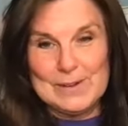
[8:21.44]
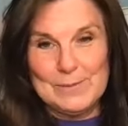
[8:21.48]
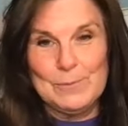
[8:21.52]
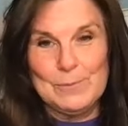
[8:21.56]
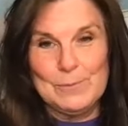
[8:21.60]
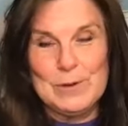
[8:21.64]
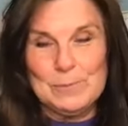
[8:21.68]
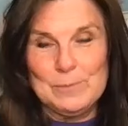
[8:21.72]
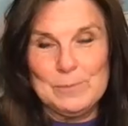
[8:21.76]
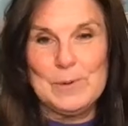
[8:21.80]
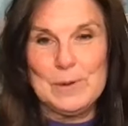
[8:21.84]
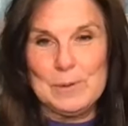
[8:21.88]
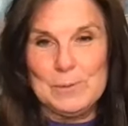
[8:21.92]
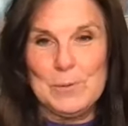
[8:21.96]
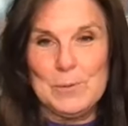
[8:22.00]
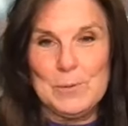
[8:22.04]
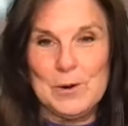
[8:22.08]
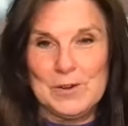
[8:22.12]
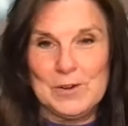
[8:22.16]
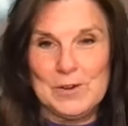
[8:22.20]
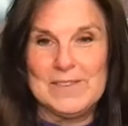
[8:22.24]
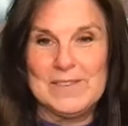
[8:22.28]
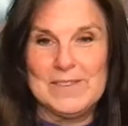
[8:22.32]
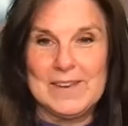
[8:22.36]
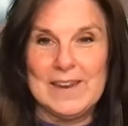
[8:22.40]
would be
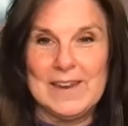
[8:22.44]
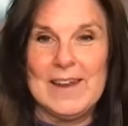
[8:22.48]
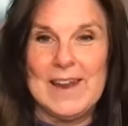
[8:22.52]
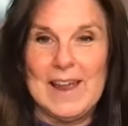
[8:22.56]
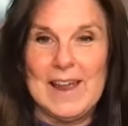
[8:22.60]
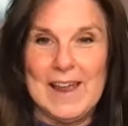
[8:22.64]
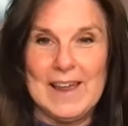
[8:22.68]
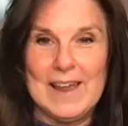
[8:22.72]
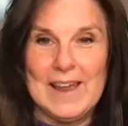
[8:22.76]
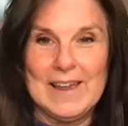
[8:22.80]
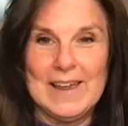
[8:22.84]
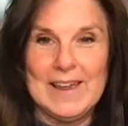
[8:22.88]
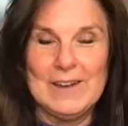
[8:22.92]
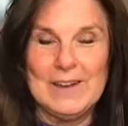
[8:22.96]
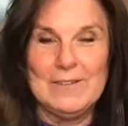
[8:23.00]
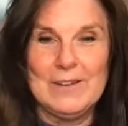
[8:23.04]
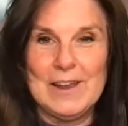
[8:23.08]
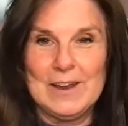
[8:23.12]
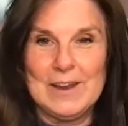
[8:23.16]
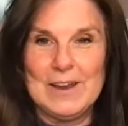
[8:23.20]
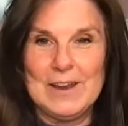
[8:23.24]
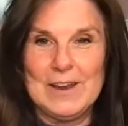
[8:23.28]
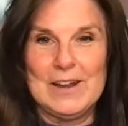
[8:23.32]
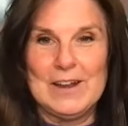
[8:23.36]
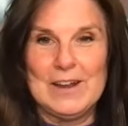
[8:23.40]
worth today in
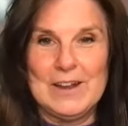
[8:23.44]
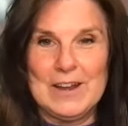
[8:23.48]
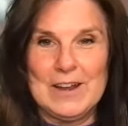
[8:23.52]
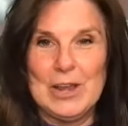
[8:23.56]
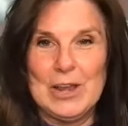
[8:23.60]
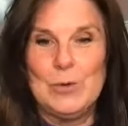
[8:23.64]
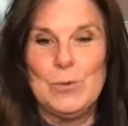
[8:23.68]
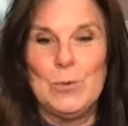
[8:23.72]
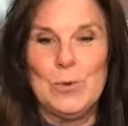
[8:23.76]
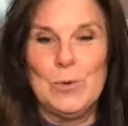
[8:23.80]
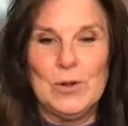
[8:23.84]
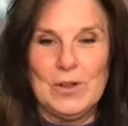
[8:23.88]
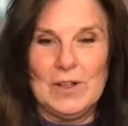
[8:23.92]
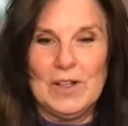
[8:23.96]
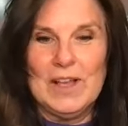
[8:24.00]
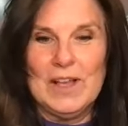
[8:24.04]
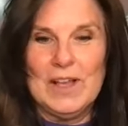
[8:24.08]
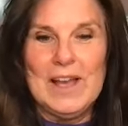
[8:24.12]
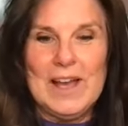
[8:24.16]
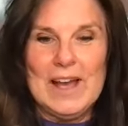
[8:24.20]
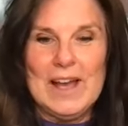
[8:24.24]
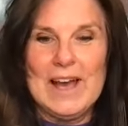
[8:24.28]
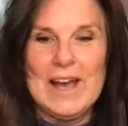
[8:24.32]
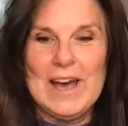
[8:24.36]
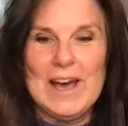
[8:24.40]
an equal
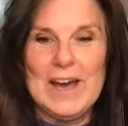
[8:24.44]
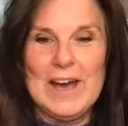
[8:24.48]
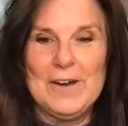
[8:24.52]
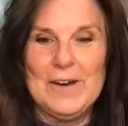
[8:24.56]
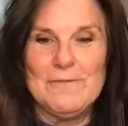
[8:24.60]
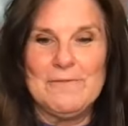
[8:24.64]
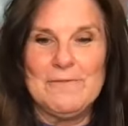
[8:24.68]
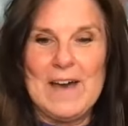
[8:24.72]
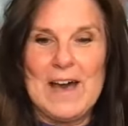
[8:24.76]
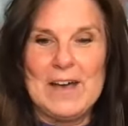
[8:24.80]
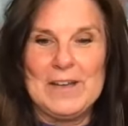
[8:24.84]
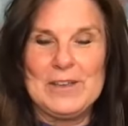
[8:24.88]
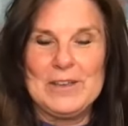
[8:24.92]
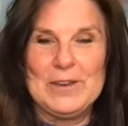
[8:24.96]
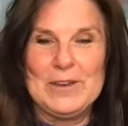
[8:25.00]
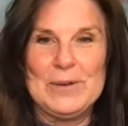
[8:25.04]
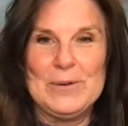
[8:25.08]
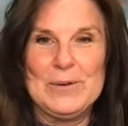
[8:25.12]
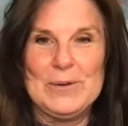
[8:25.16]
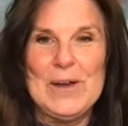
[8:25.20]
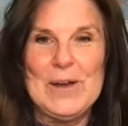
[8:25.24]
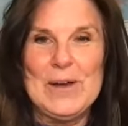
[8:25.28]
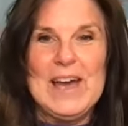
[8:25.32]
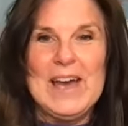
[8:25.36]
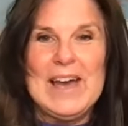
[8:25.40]
value.
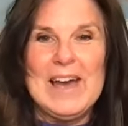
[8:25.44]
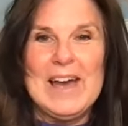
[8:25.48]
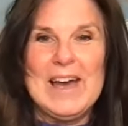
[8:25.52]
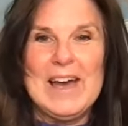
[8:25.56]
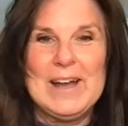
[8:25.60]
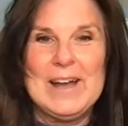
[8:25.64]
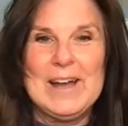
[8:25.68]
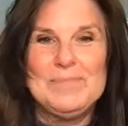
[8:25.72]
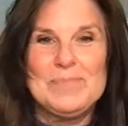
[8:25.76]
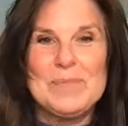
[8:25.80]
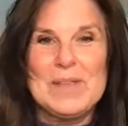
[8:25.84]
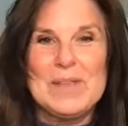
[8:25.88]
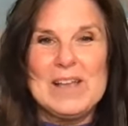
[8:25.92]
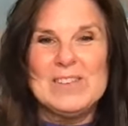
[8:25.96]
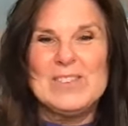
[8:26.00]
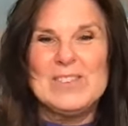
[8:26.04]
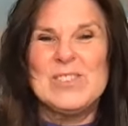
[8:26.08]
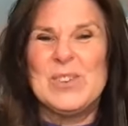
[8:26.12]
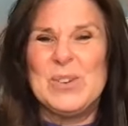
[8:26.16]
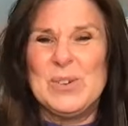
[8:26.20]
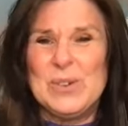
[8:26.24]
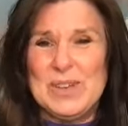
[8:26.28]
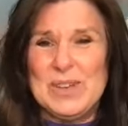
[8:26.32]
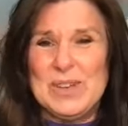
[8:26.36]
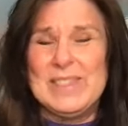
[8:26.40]

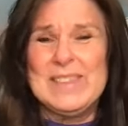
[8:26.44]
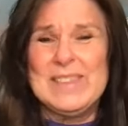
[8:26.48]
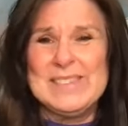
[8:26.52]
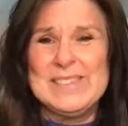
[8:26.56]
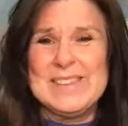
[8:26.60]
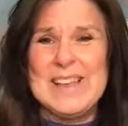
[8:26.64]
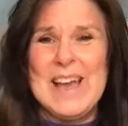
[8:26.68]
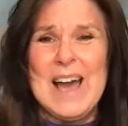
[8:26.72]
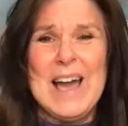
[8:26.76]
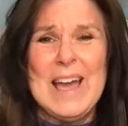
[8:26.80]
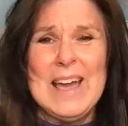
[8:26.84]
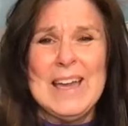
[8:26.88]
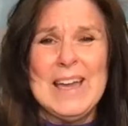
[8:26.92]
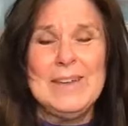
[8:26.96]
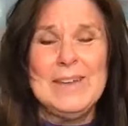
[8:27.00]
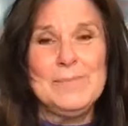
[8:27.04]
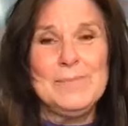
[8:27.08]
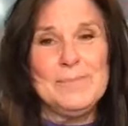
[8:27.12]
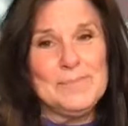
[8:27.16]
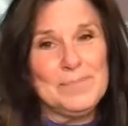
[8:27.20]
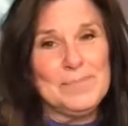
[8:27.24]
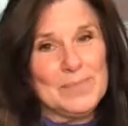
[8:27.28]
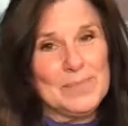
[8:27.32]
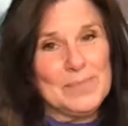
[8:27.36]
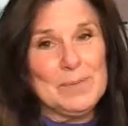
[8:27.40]
So this guy
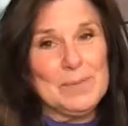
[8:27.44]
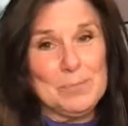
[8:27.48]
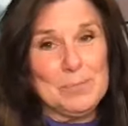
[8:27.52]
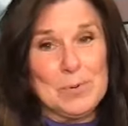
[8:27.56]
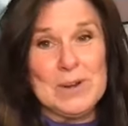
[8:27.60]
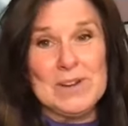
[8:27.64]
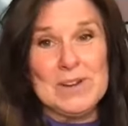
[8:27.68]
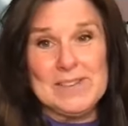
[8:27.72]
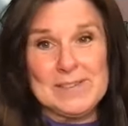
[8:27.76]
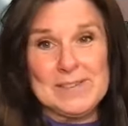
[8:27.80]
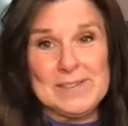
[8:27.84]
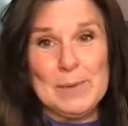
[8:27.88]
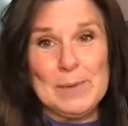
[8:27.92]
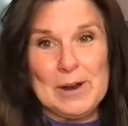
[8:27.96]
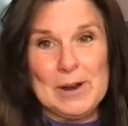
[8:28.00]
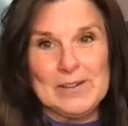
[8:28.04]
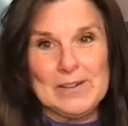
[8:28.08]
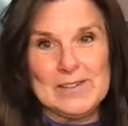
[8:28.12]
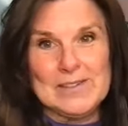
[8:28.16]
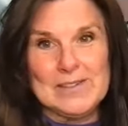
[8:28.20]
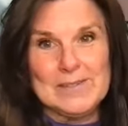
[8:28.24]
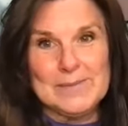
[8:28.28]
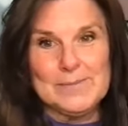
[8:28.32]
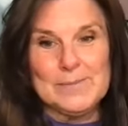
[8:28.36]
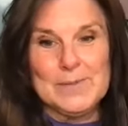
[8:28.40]
is pretty
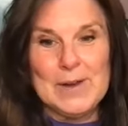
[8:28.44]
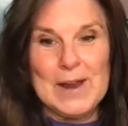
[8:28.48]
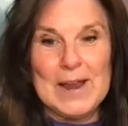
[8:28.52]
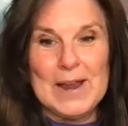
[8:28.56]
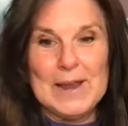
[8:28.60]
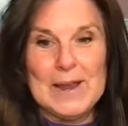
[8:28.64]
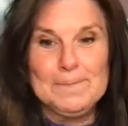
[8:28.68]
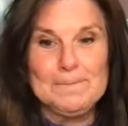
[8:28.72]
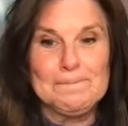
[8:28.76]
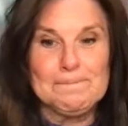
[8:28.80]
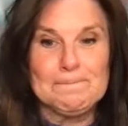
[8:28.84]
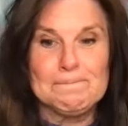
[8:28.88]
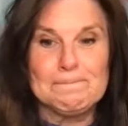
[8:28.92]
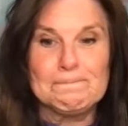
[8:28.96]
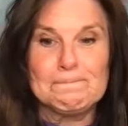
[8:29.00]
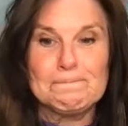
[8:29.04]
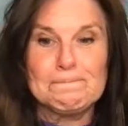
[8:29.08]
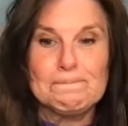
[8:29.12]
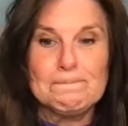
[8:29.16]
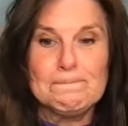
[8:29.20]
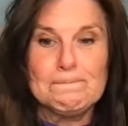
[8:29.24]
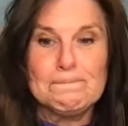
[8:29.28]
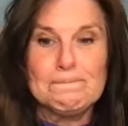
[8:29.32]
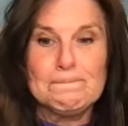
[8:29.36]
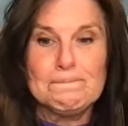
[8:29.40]
smart, right?
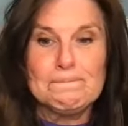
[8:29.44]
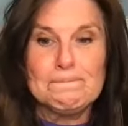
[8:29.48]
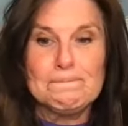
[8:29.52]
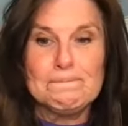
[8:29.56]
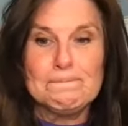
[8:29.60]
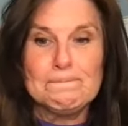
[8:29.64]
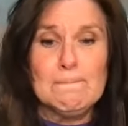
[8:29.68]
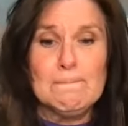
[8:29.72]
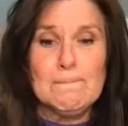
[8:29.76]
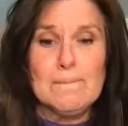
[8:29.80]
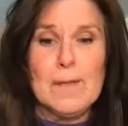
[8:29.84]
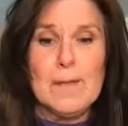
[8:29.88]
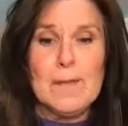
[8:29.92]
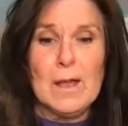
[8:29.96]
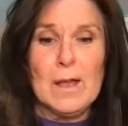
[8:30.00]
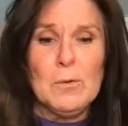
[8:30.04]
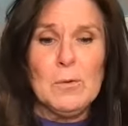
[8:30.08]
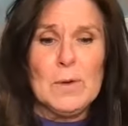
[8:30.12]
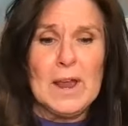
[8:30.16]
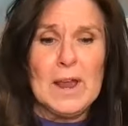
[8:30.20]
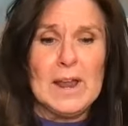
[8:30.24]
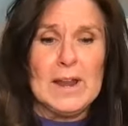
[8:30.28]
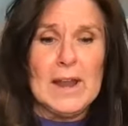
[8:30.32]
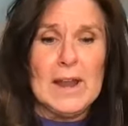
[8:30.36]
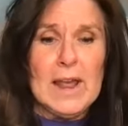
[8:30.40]
All
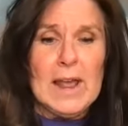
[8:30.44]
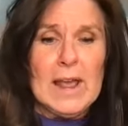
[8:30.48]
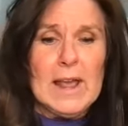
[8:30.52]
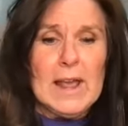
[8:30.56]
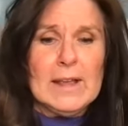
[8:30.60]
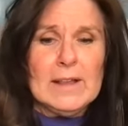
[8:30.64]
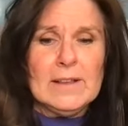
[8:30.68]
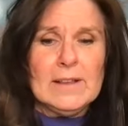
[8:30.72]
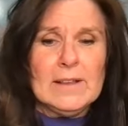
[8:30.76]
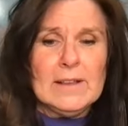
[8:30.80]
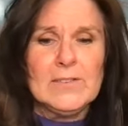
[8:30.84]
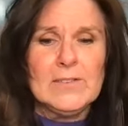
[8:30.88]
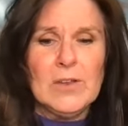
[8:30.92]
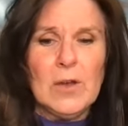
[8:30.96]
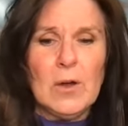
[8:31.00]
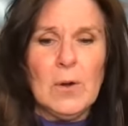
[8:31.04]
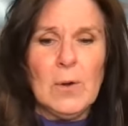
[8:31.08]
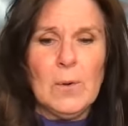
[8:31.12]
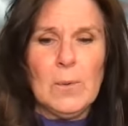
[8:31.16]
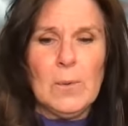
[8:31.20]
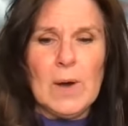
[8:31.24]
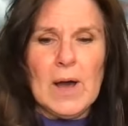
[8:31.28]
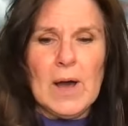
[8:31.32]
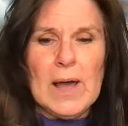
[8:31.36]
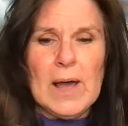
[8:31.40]
right.
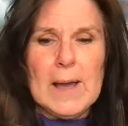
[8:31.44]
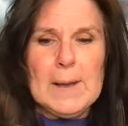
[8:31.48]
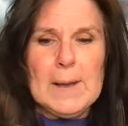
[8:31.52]
So